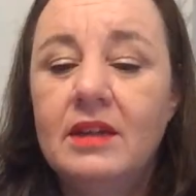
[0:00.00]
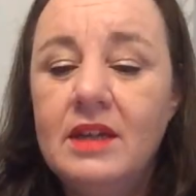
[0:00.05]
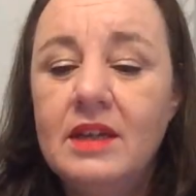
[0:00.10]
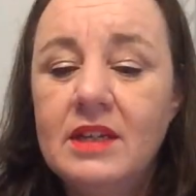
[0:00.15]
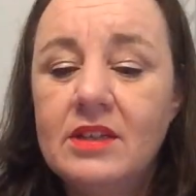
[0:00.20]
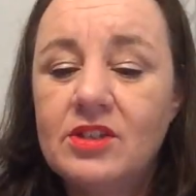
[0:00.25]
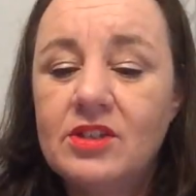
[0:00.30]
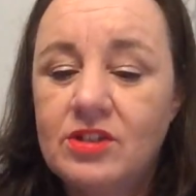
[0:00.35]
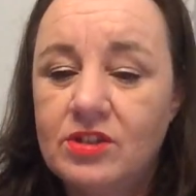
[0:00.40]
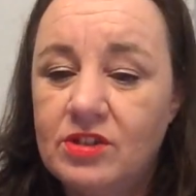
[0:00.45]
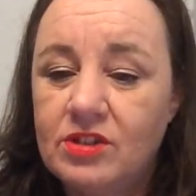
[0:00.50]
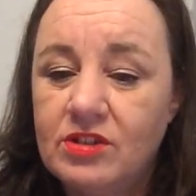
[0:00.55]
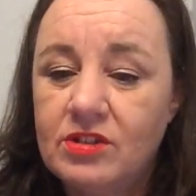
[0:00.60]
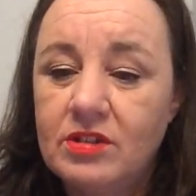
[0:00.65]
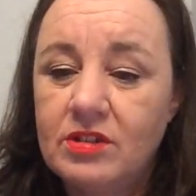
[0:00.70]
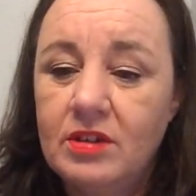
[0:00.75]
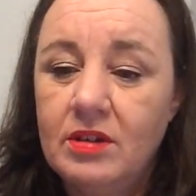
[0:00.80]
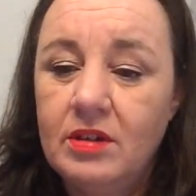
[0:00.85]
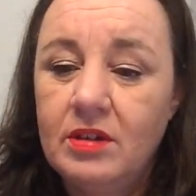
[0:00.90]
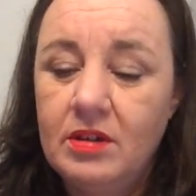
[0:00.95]
It's
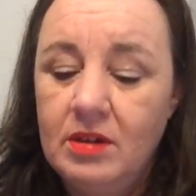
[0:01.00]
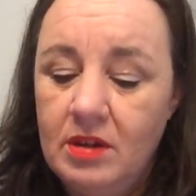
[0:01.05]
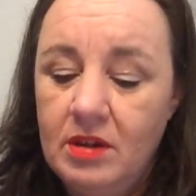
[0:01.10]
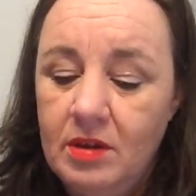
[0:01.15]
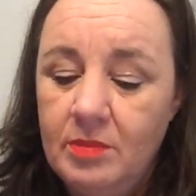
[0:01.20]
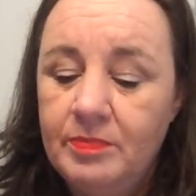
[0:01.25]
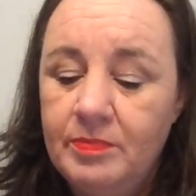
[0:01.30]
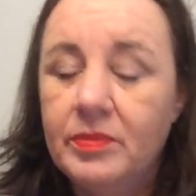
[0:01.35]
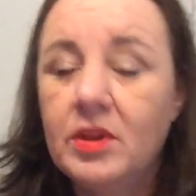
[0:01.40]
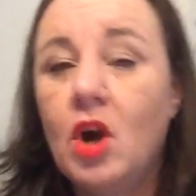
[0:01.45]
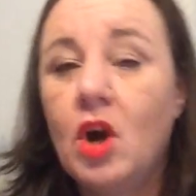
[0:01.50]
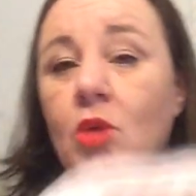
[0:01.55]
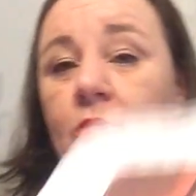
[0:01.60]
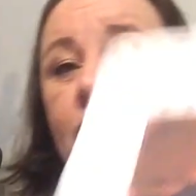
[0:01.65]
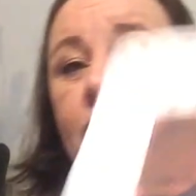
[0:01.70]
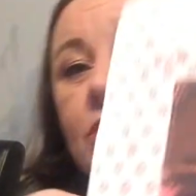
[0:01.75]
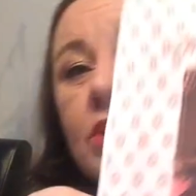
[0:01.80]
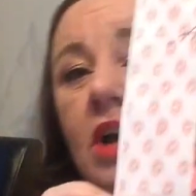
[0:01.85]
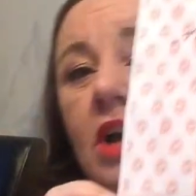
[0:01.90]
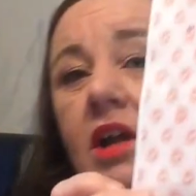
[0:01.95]
Home
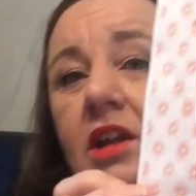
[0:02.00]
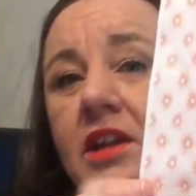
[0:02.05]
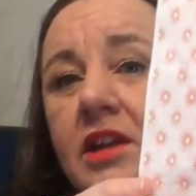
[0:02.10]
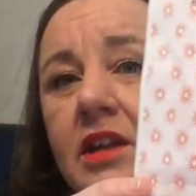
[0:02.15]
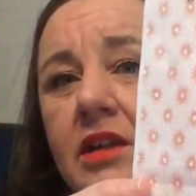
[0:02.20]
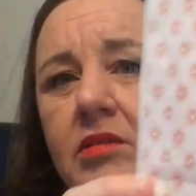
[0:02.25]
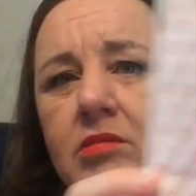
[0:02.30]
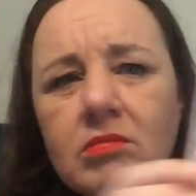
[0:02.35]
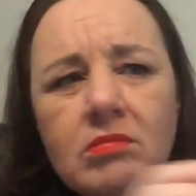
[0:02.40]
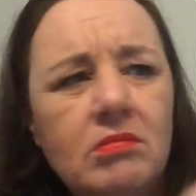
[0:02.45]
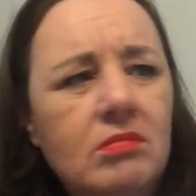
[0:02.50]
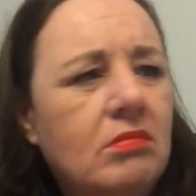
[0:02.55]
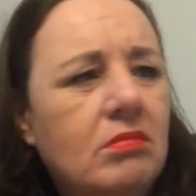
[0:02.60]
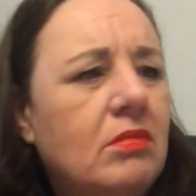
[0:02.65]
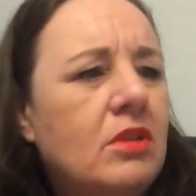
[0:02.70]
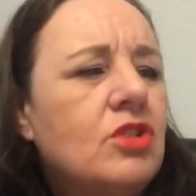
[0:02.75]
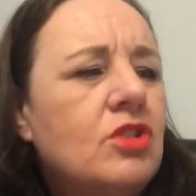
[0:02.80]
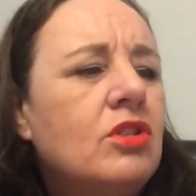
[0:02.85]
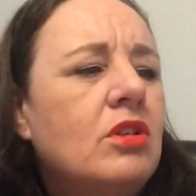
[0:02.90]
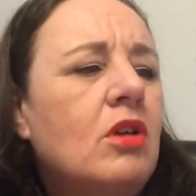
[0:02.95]
for the Holiday,
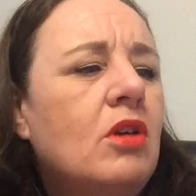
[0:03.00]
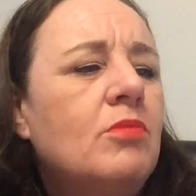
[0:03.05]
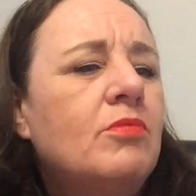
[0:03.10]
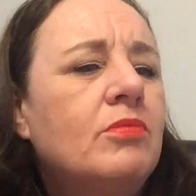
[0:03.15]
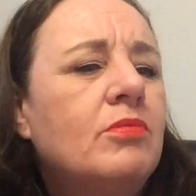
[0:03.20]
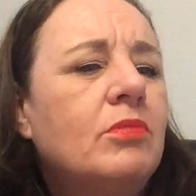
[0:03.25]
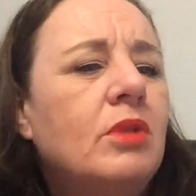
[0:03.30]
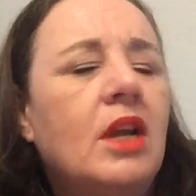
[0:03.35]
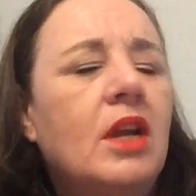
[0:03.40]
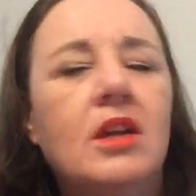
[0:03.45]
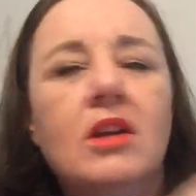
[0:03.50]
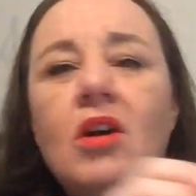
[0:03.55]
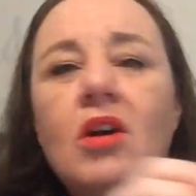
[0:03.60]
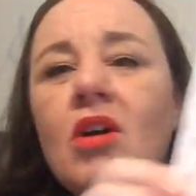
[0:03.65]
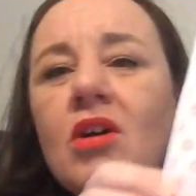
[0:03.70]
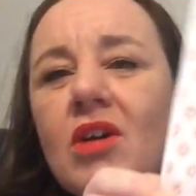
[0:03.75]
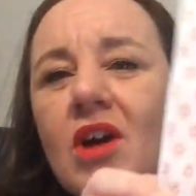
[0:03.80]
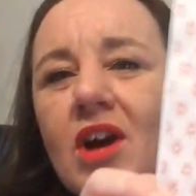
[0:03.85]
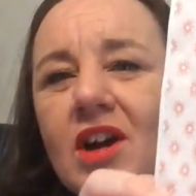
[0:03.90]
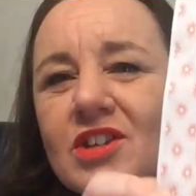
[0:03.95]
is it home? No,
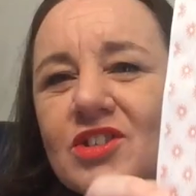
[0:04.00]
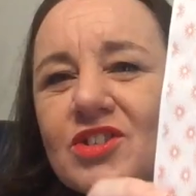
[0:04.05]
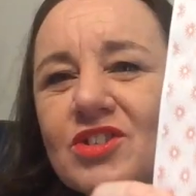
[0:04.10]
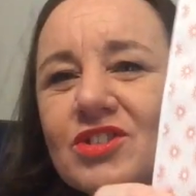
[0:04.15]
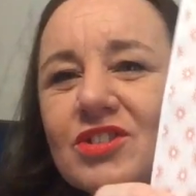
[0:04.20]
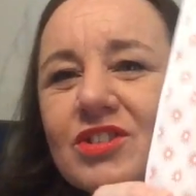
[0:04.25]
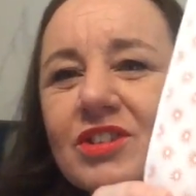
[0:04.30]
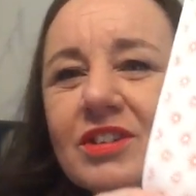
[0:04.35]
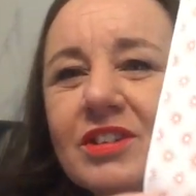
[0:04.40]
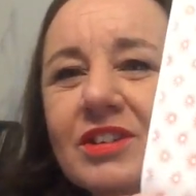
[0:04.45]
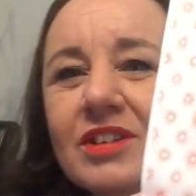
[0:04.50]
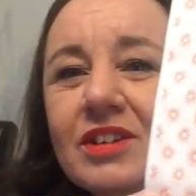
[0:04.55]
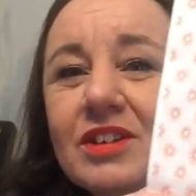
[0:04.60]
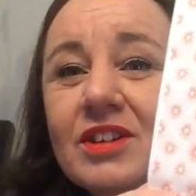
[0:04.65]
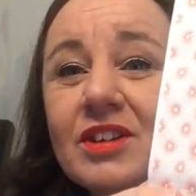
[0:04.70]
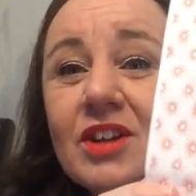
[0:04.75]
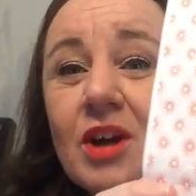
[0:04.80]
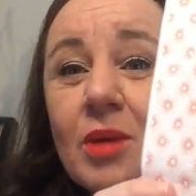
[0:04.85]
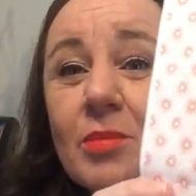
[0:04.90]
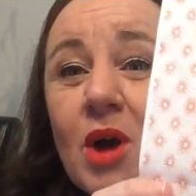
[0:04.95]
All Hearts
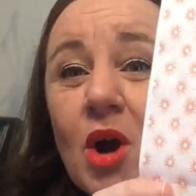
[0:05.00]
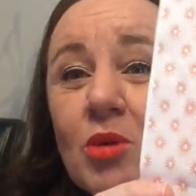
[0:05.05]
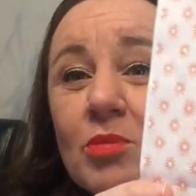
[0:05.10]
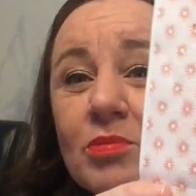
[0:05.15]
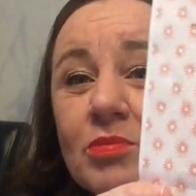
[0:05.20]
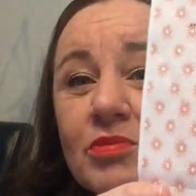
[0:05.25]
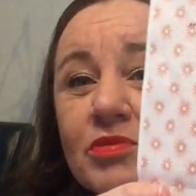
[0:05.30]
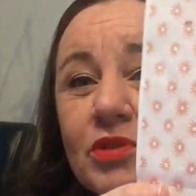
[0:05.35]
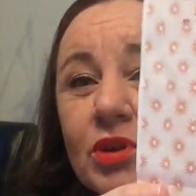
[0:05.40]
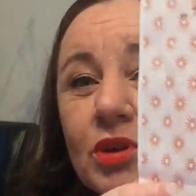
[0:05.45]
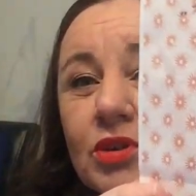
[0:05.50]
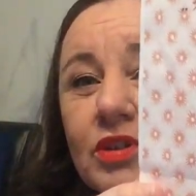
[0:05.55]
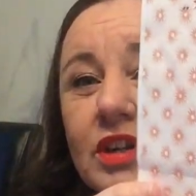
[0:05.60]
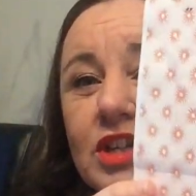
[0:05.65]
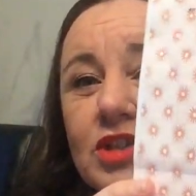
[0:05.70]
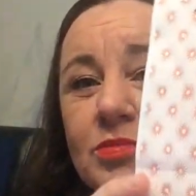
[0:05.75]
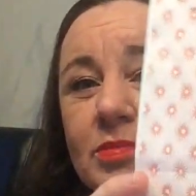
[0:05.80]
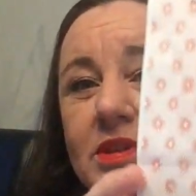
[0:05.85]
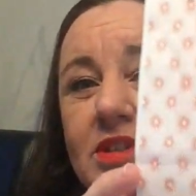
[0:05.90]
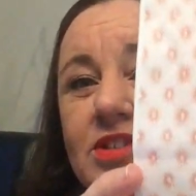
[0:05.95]
Come Home for
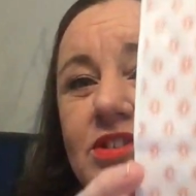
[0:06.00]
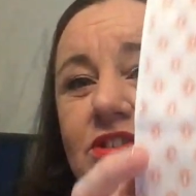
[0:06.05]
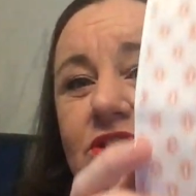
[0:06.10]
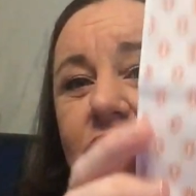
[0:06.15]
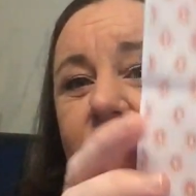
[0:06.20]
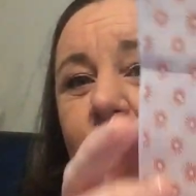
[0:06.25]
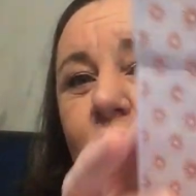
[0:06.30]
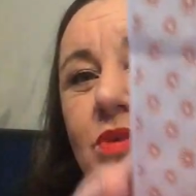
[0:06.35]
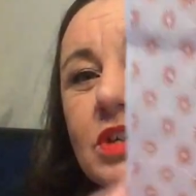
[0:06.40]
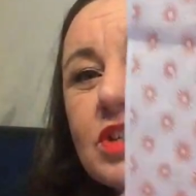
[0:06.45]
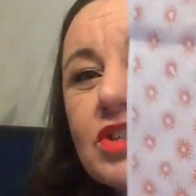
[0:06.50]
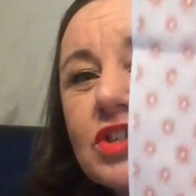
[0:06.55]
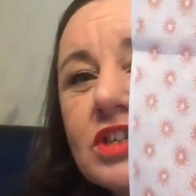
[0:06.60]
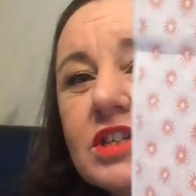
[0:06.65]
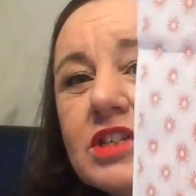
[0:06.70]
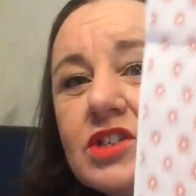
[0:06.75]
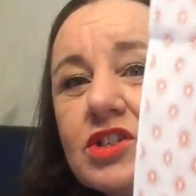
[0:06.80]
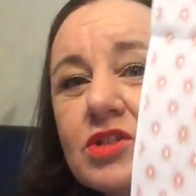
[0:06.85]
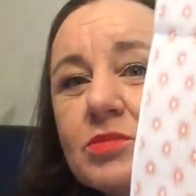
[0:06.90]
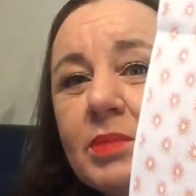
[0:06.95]
Christmas, which
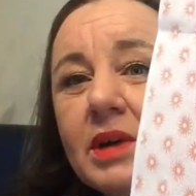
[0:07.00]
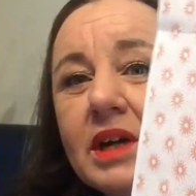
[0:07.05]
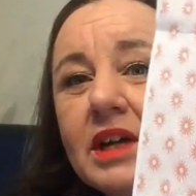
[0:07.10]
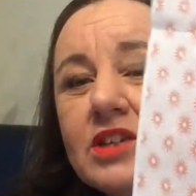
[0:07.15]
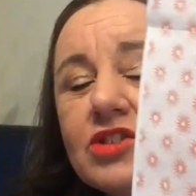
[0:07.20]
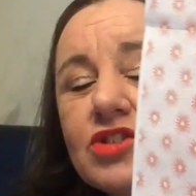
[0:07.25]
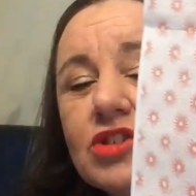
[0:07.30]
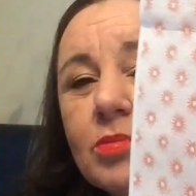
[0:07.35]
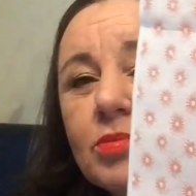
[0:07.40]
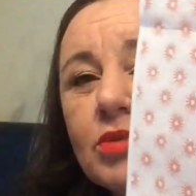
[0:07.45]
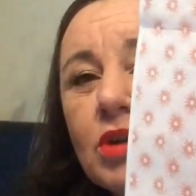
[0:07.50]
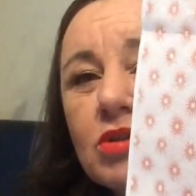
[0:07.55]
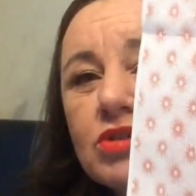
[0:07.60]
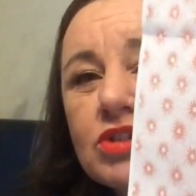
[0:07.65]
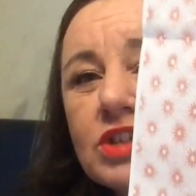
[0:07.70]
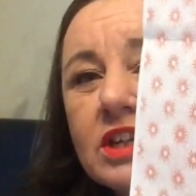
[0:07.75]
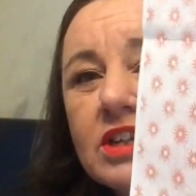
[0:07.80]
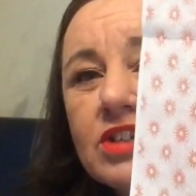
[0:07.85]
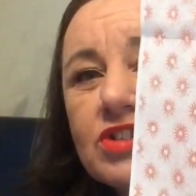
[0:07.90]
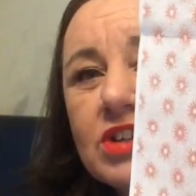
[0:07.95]
is by Sub
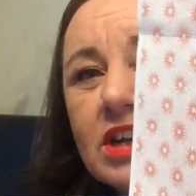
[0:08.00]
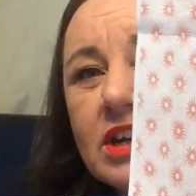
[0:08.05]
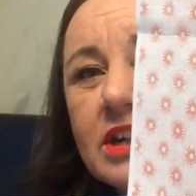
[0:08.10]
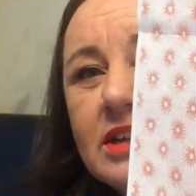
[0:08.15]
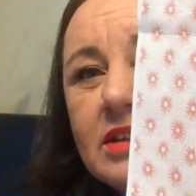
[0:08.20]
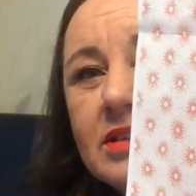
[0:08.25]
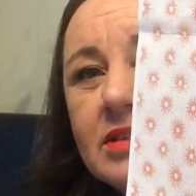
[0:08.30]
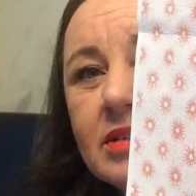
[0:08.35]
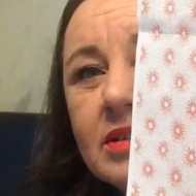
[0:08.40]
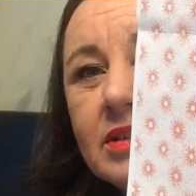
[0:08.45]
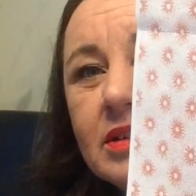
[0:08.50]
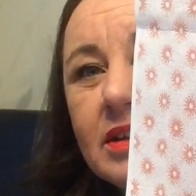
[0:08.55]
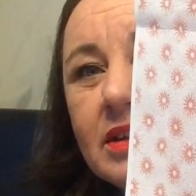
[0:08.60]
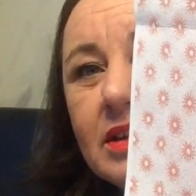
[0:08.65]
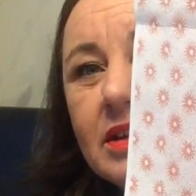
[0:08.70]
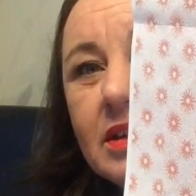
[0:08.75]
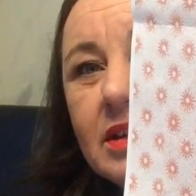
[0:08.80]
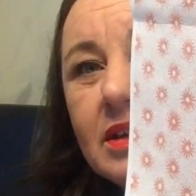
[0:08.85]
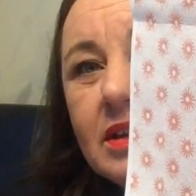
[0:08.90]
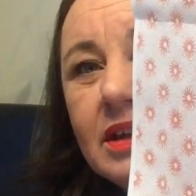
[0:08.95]
Rosa Design,
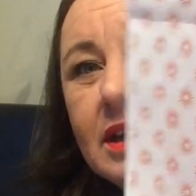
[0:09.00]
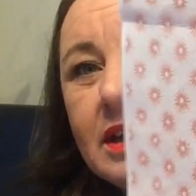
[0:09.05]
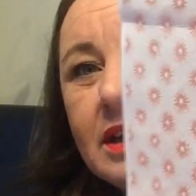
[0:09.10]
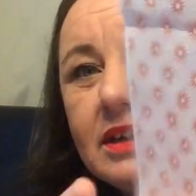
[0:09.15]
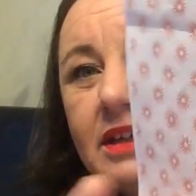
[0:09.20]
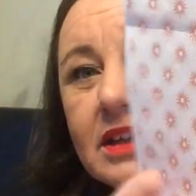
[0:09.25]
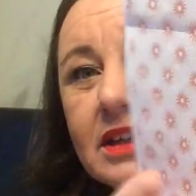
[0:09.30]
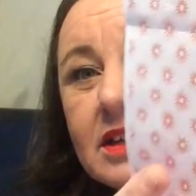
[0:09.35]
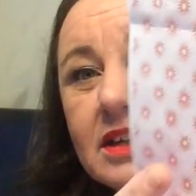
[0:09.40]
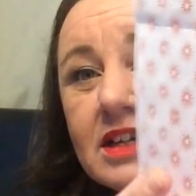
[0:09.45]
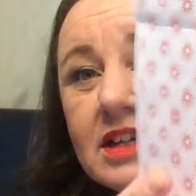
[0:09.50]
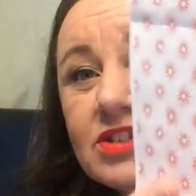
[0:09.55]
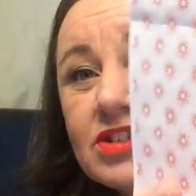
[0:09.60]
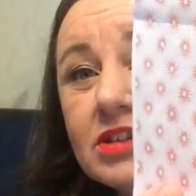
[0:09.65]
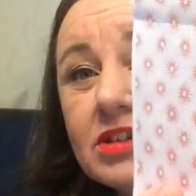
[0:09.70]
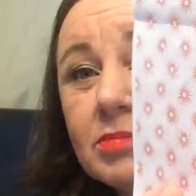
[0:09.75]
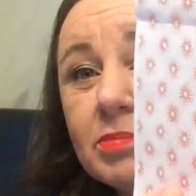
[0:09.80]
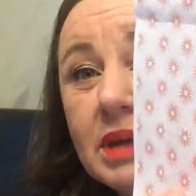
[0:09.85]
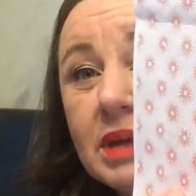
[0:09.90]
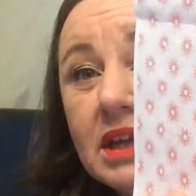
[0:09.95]
and it
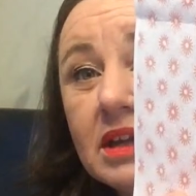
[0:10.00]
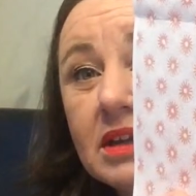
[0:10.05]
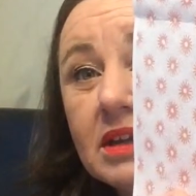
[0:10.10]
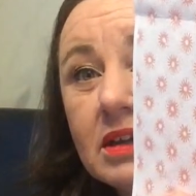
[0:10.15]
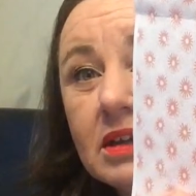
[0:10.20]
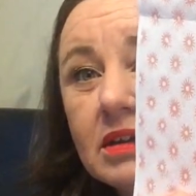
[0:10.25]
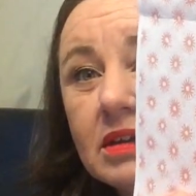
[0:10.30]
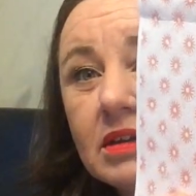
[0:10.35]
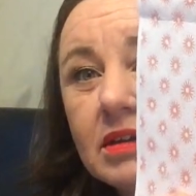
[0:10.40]
isn't pink.